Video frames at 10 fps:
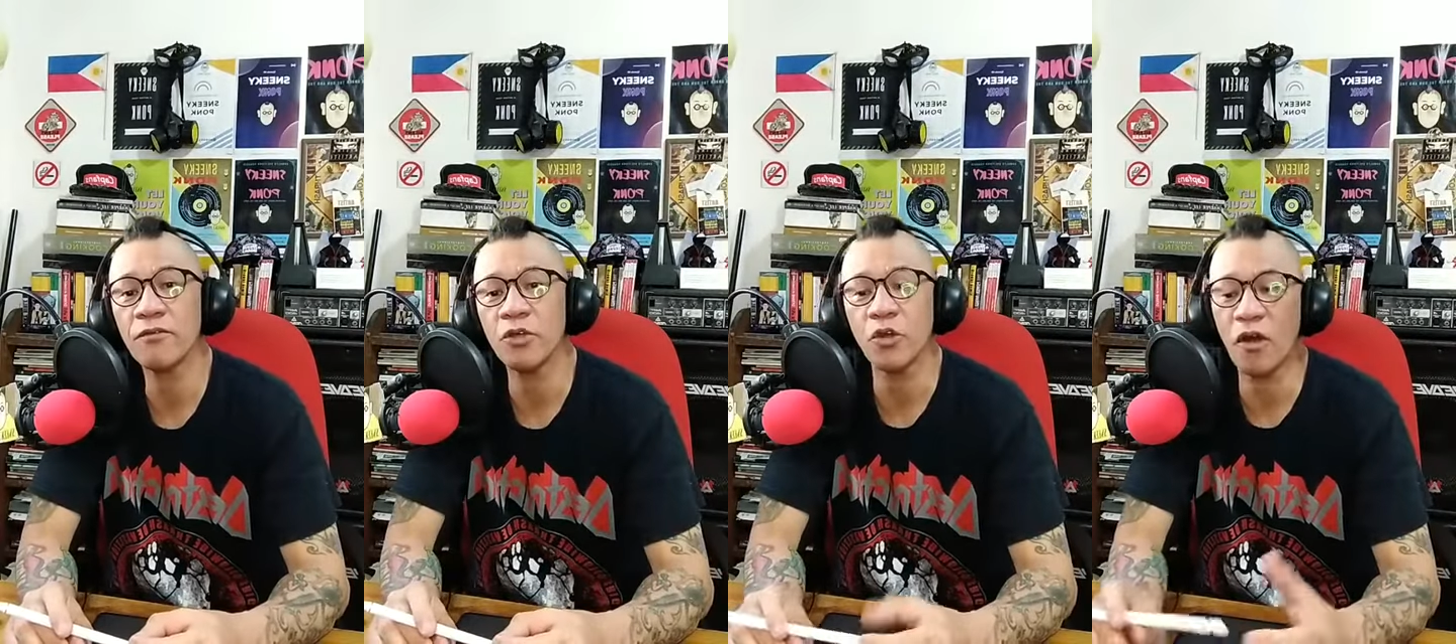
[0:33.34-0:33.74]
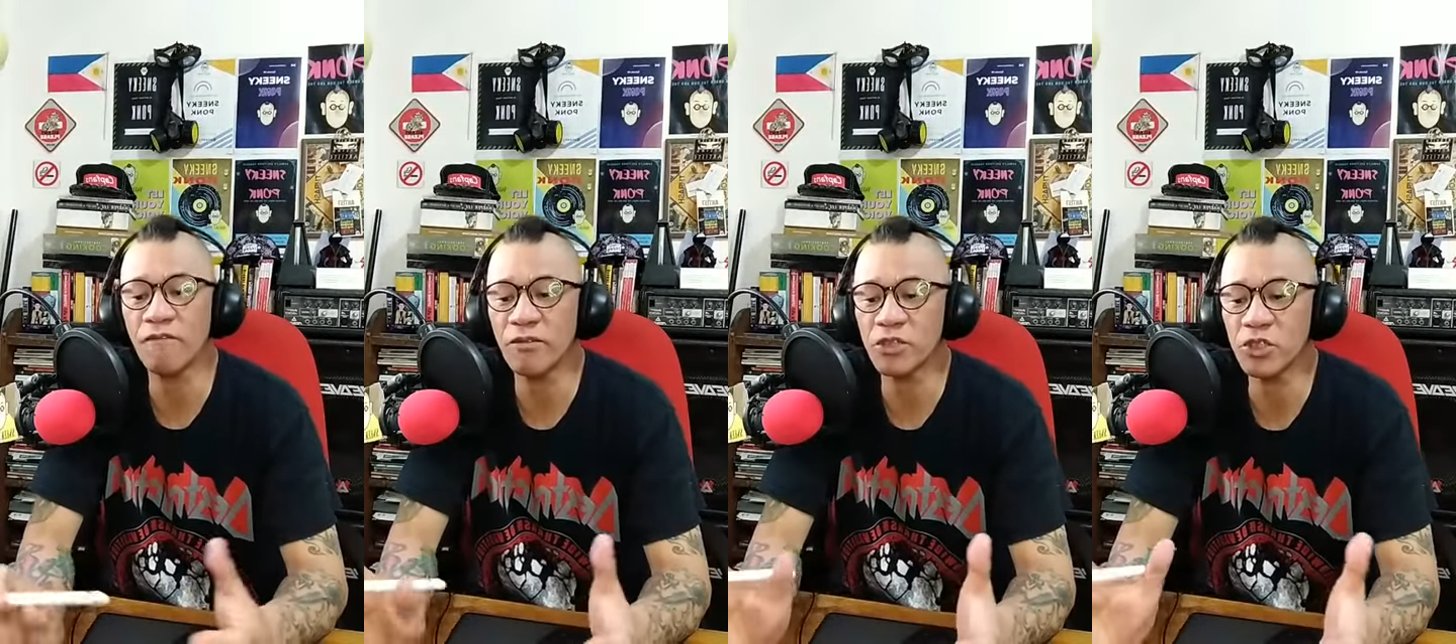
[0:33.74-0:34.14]
your
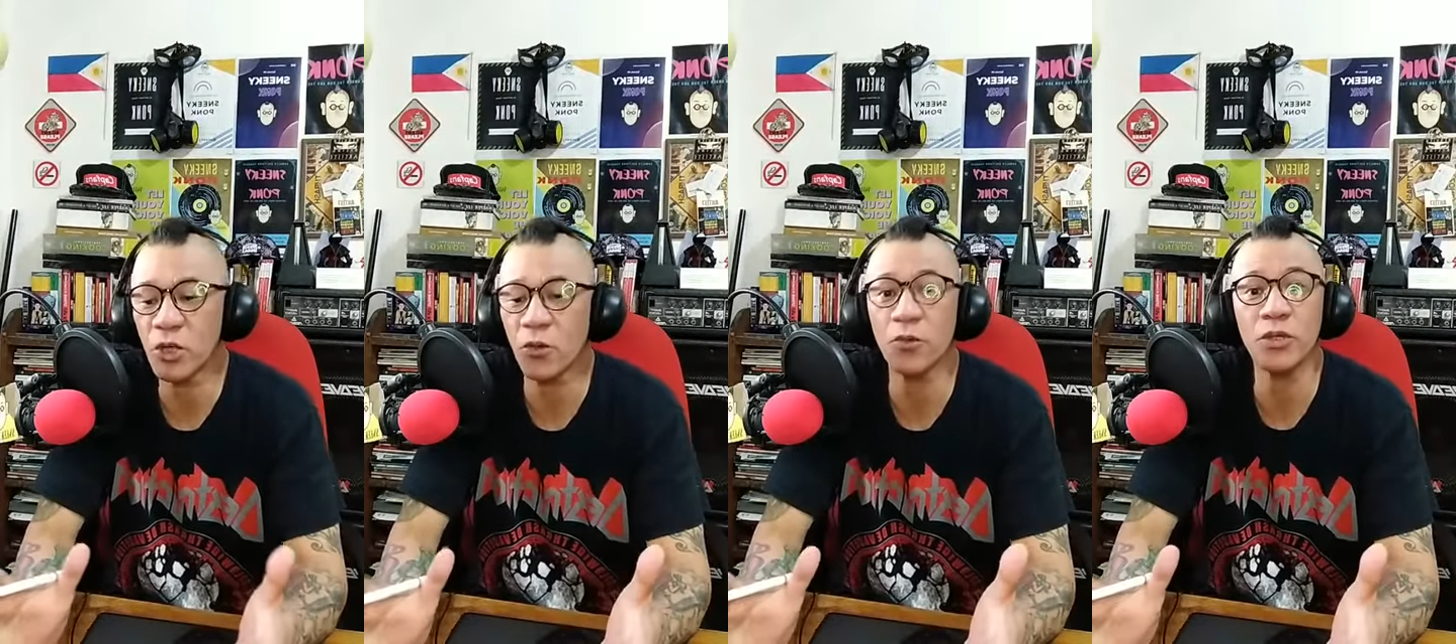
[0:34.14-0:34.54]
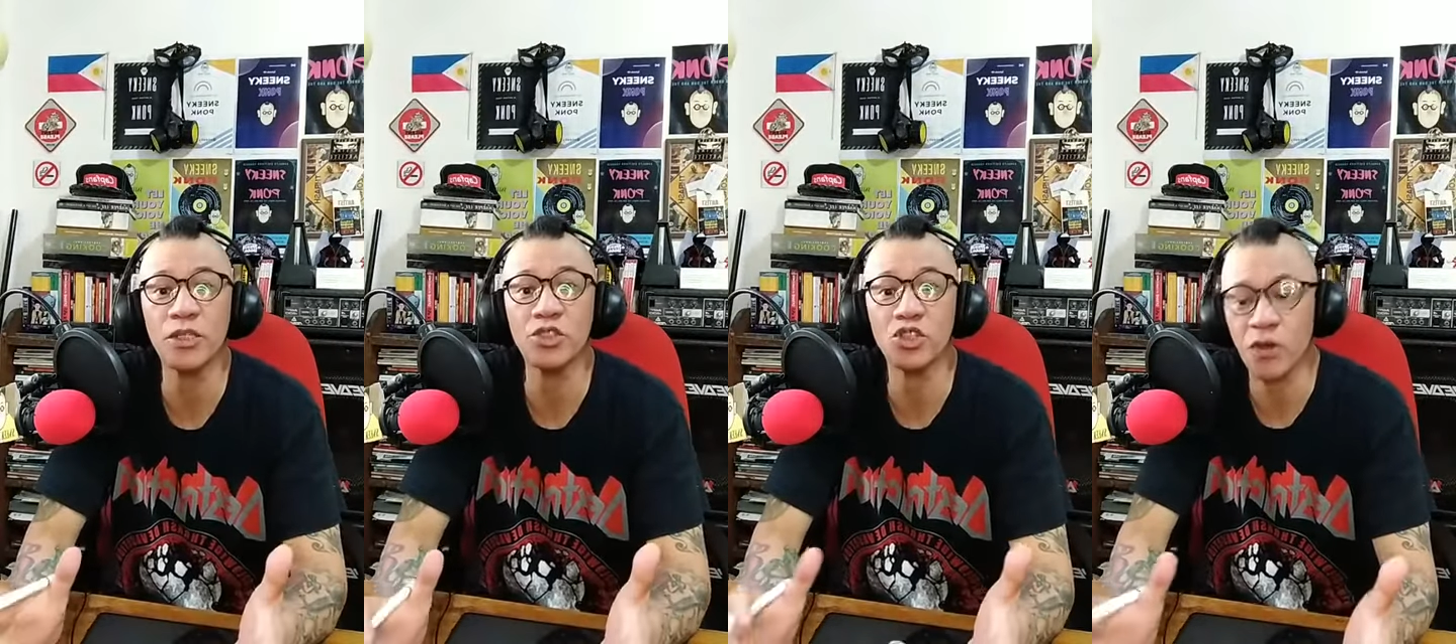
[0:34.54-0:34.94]
comfort zone
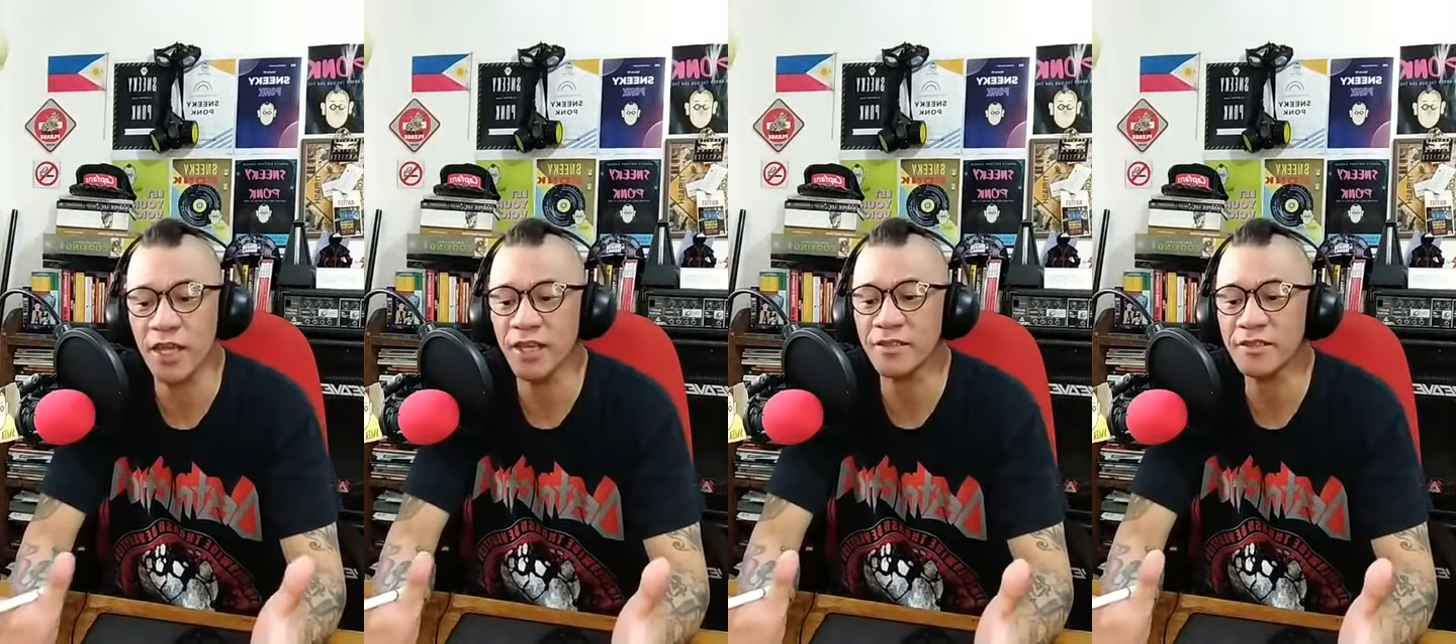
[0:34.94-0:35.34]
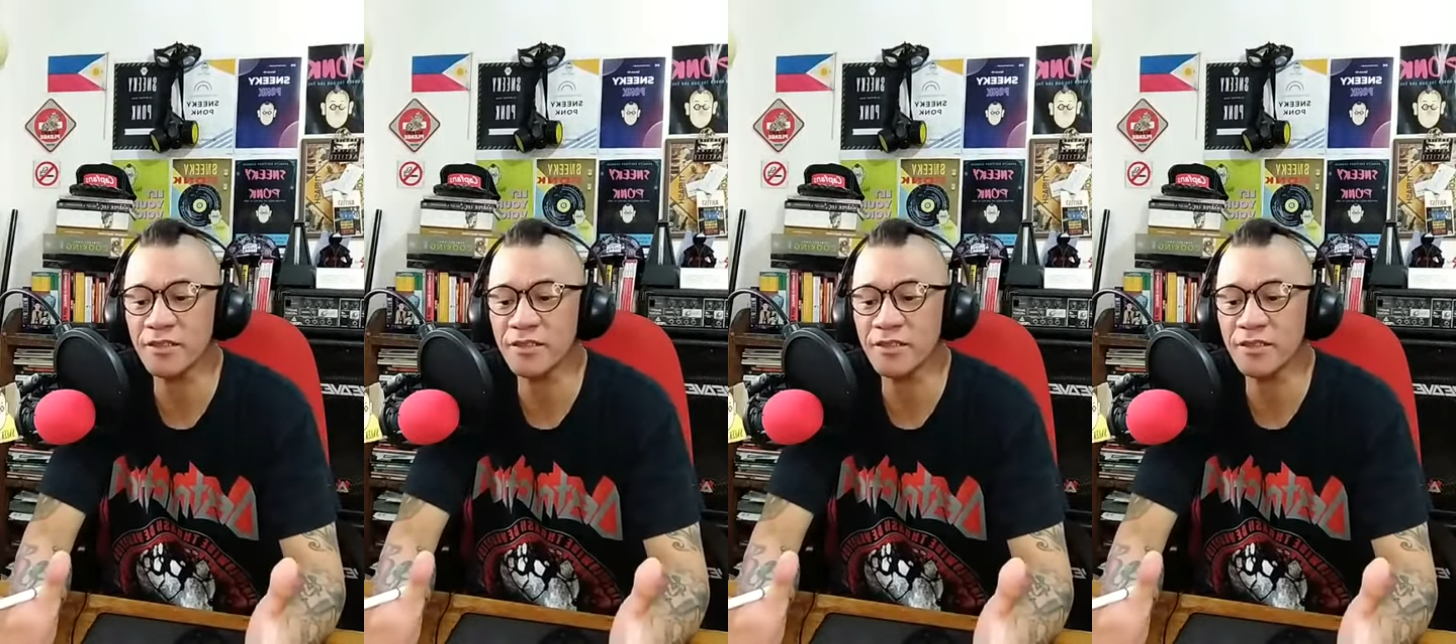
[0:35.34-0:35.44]
and try it.